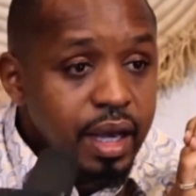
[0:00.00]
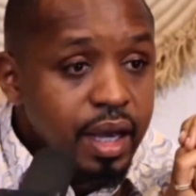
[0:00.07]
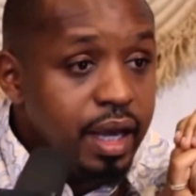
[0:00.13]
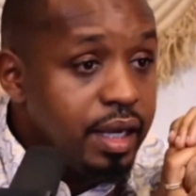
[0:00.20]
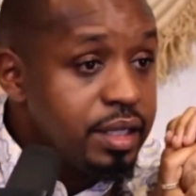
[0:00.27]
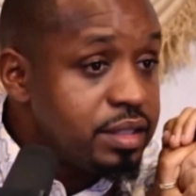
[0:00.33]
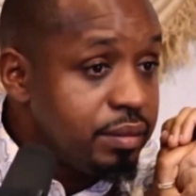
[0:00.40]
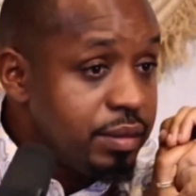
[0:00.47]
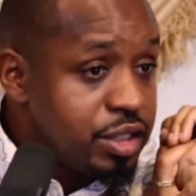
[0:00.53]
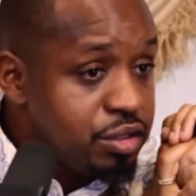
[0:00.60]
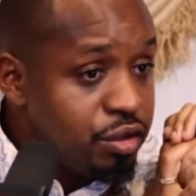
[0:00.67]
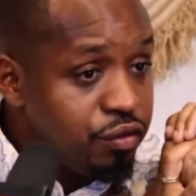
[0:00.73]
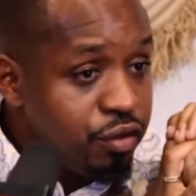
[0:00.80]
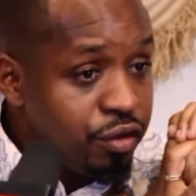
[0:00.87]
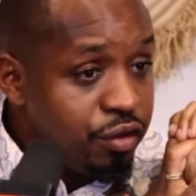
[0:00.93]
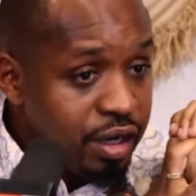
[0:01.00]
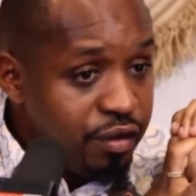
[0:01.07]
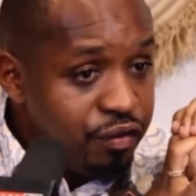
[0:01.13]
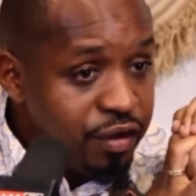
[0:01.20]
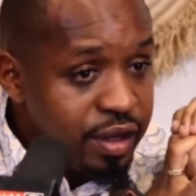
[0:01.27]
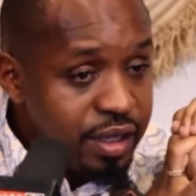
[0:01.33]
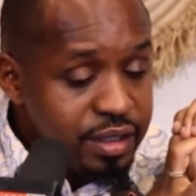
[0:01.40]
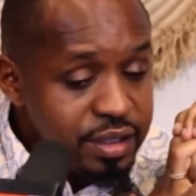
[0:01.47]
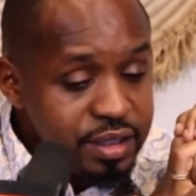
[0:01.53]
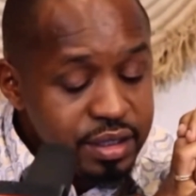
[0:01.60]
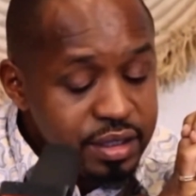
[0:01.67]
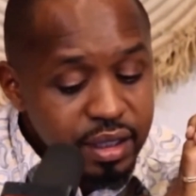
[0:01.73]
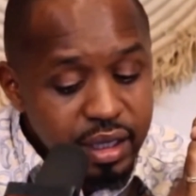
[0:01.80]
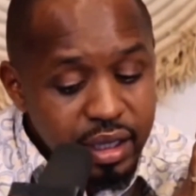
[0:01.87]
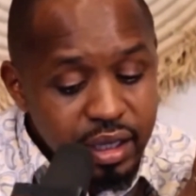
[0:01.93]
I asked the Ministry of Foreign
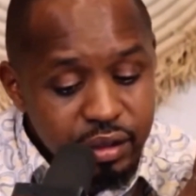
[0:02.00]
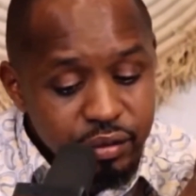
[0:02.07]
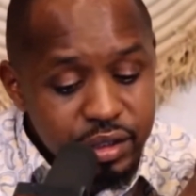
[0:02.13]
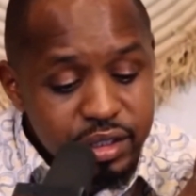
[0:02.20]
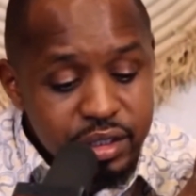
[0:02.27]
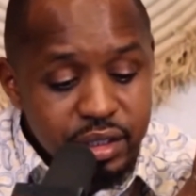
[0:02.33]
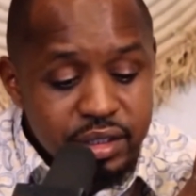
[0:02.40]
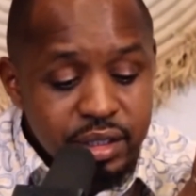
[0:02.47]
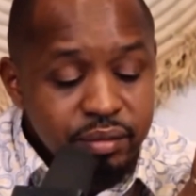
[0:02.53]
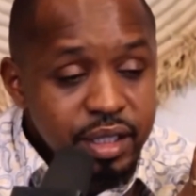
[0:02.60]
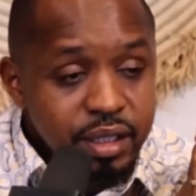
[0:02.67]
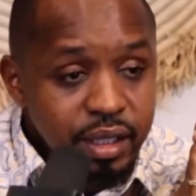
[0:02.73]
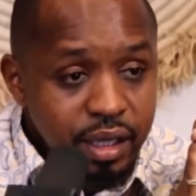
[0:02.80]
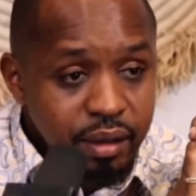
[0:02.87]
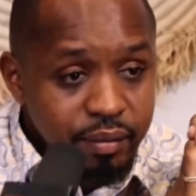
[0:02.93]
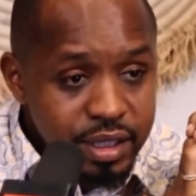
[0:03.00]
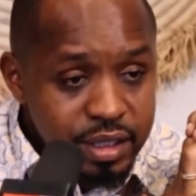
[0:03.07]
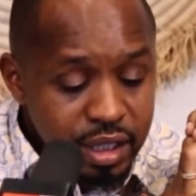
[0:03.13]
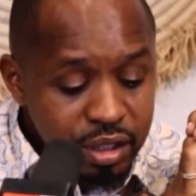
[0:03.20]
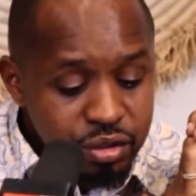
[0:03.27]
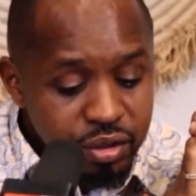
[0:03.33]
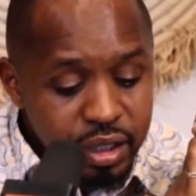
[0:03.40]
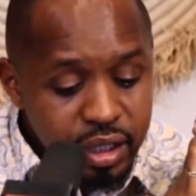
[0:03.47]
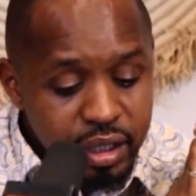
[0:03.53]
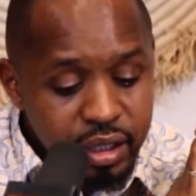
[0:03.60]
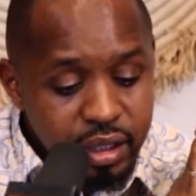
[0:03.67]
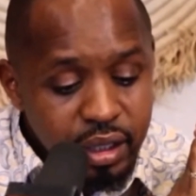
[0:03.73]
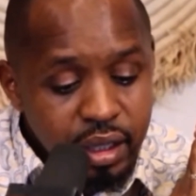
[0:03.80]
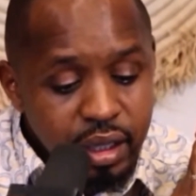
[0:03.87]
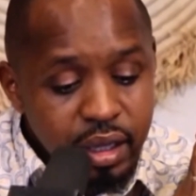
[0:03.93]
Affairs, and which is the same thing that I'm asking
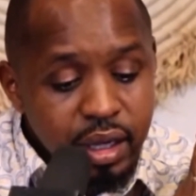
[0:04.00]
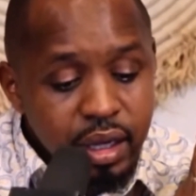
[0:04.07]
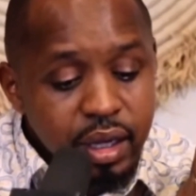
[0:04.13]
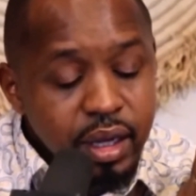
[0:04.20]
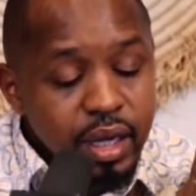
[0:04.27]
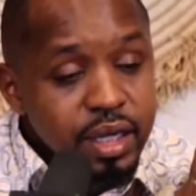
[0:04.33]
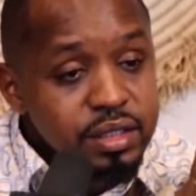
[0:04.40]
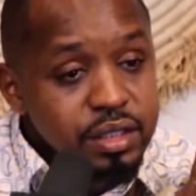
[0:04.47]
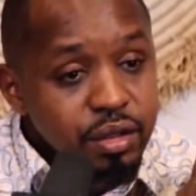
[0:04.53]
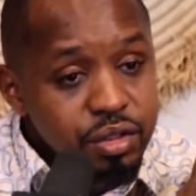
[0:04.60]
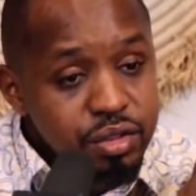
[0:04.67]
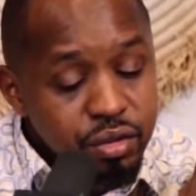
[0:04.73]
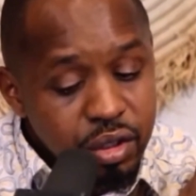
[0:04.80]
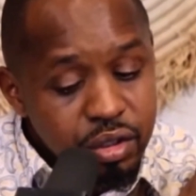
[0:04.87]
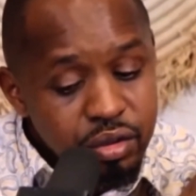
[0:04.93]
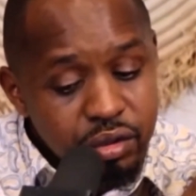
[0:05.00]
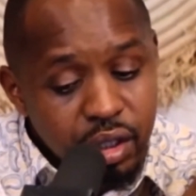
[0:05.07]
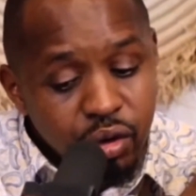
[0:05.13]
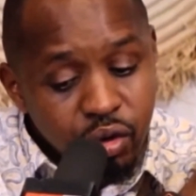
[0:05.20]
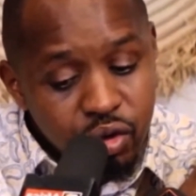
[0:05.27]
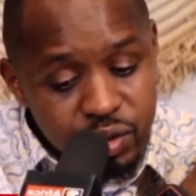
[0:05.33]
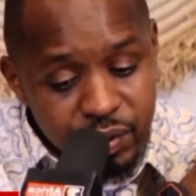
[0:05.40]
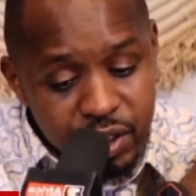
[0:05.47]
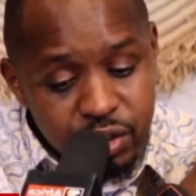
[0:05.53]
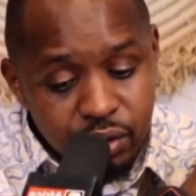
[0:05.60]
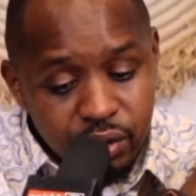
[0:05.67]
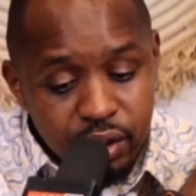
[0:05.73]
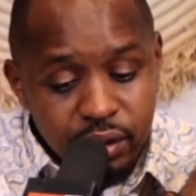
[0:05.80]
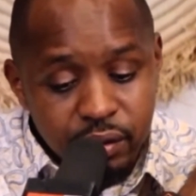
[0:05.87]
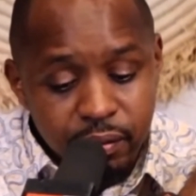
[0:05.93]
today. I said I was going to the
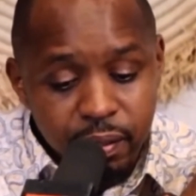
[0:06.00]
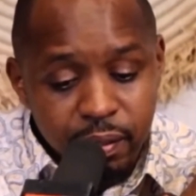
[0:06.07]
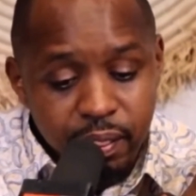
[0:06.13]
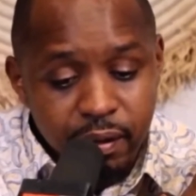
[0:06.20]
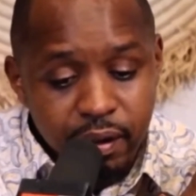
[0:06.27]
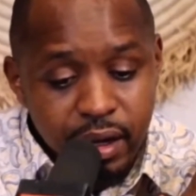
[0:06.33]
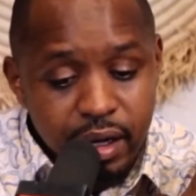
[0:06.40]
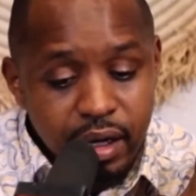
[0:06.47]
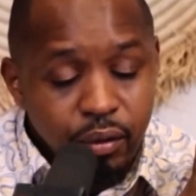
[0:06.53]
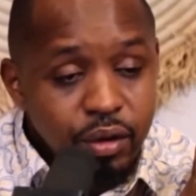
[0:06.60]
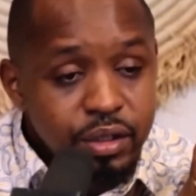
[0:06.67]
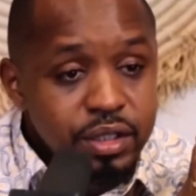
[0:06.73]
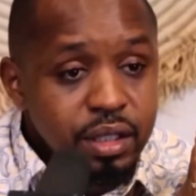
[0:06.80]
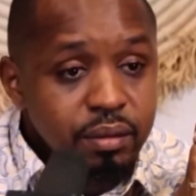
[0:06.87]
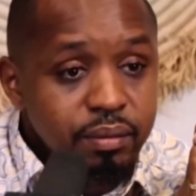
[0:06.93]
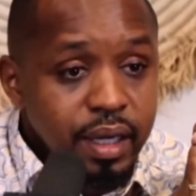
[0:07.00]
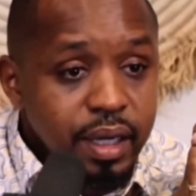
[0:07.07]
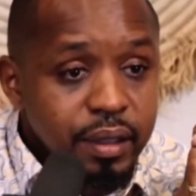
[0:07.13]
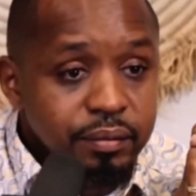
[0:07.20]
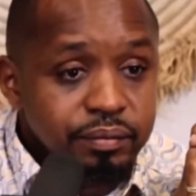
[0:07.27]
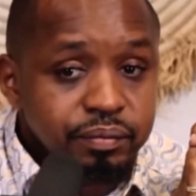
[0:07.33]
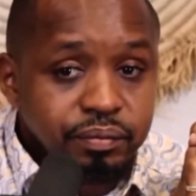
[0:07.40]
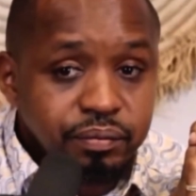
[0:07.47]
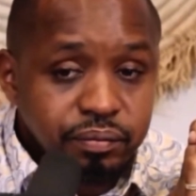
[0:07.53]
hospital, and I wanted my